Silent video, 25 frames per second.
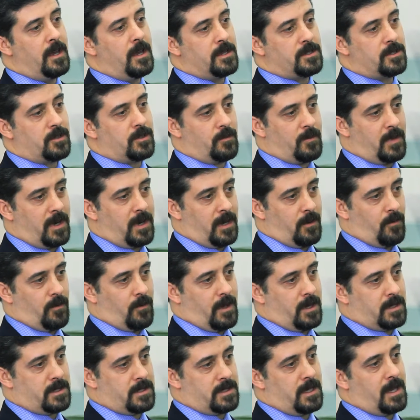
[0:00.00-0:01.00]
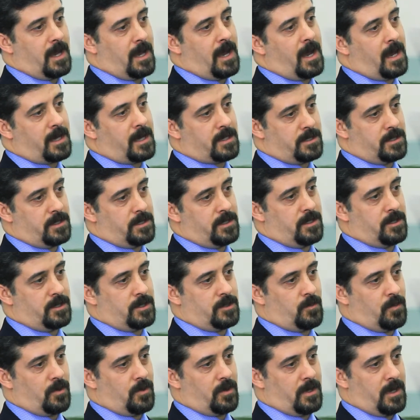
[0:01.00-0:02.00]
So in many ways, the oxygen
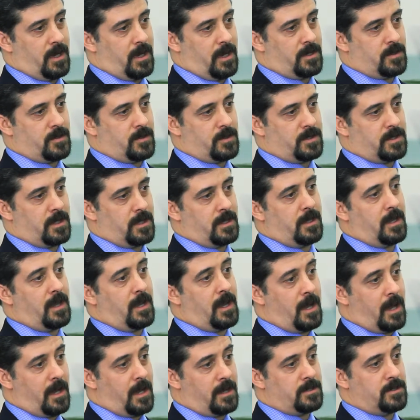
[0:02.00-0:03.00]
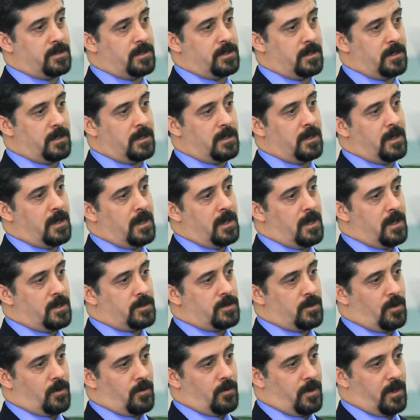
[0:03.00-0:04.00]
is more dangerous than the hydrogen.
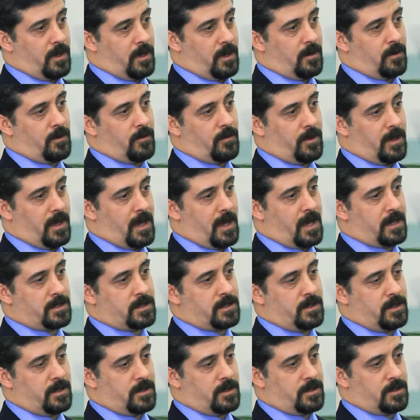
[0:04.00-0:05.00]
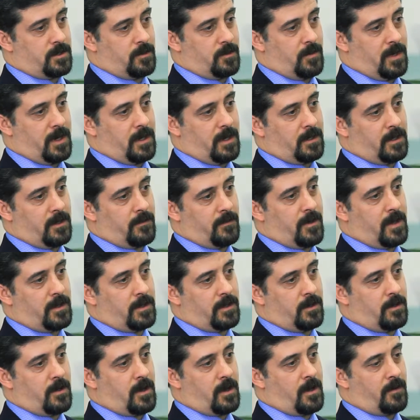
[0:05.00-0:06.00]
So here, the oxygen is immediately
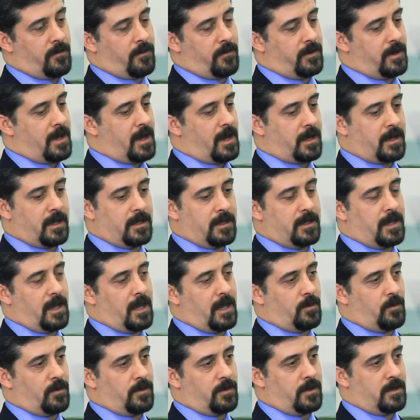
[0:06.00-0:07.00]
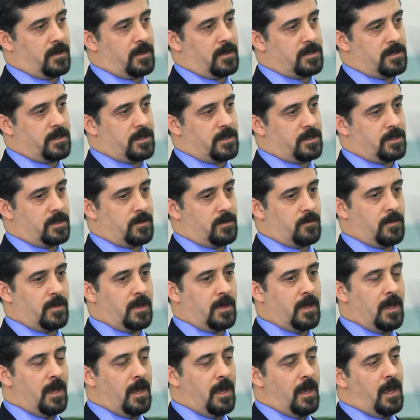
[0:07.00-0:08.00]
vented off, not contained within the system,
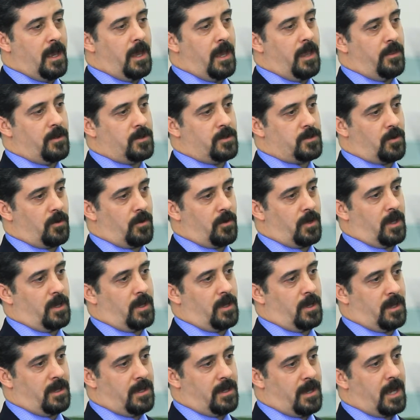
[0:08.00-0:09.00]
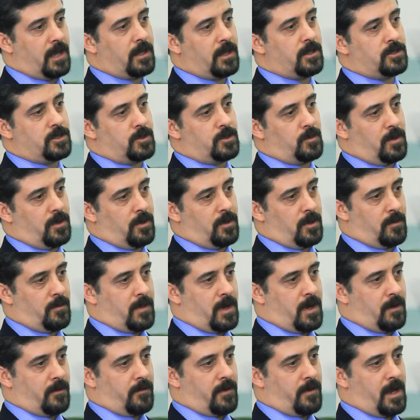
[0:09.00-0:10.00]
and there's only a negligible
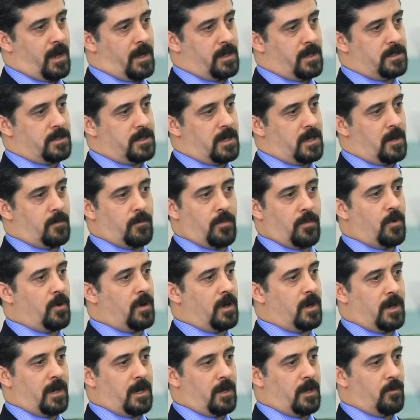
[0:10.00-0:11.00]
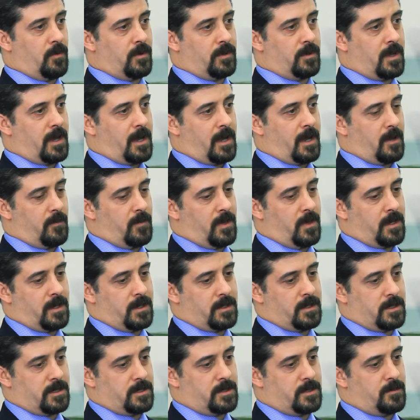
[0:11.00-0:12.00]
amount of hydrogen on board at any one time
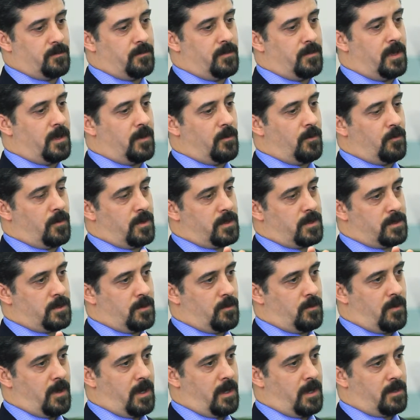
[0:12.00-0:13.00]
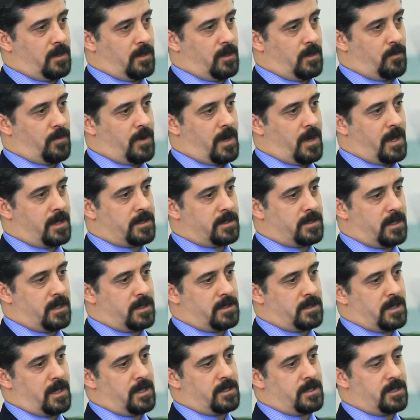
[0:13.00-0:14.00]
because it's being whisked away to the
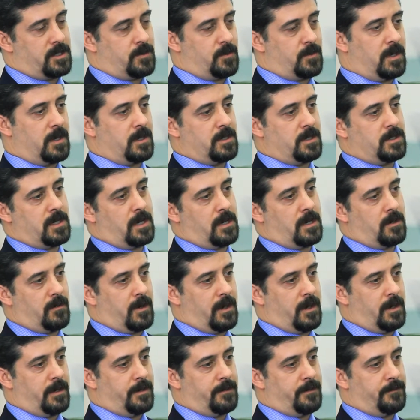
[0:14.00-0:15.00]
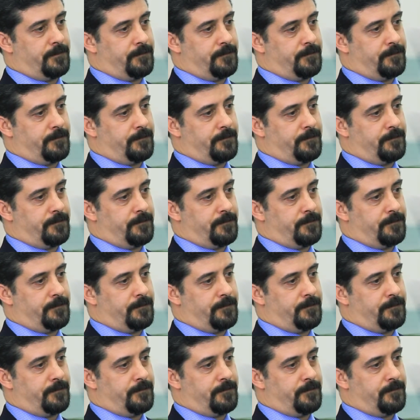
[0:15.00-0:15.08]
process as it's being generated.